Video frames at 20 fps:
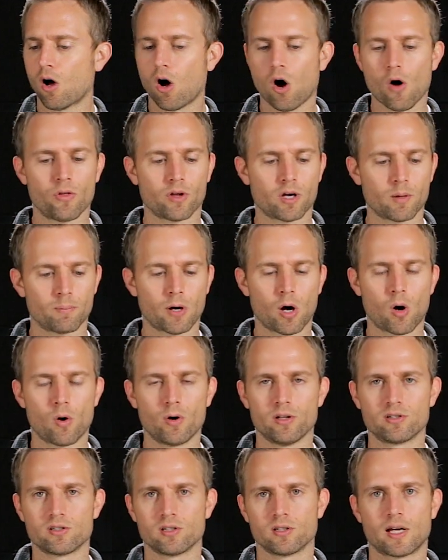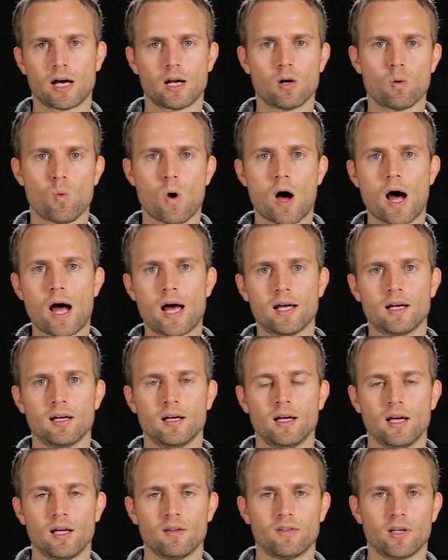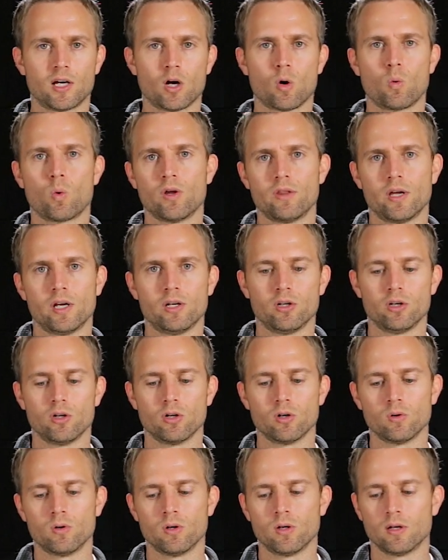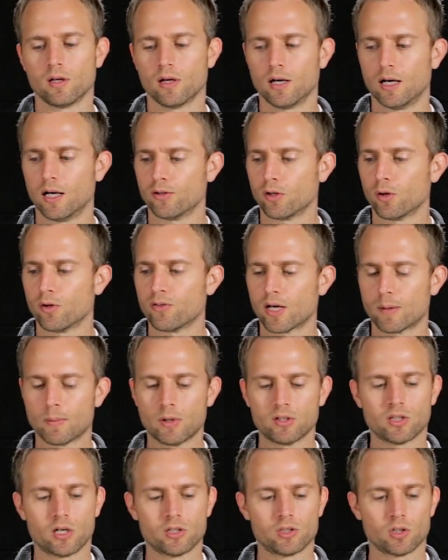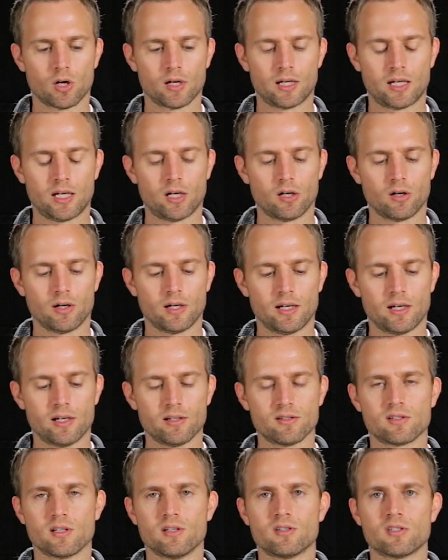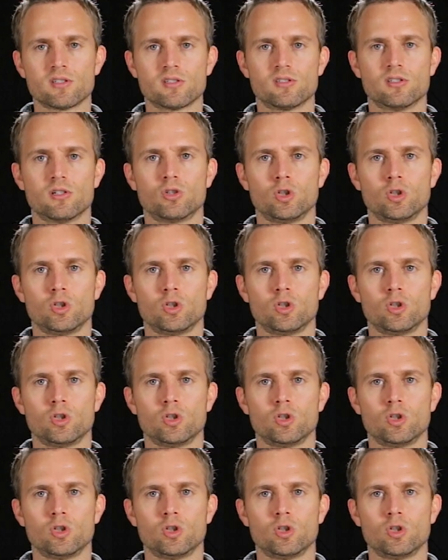all the components and kind of why they go where they do. The only thing I'm going to touch on here is, since this is a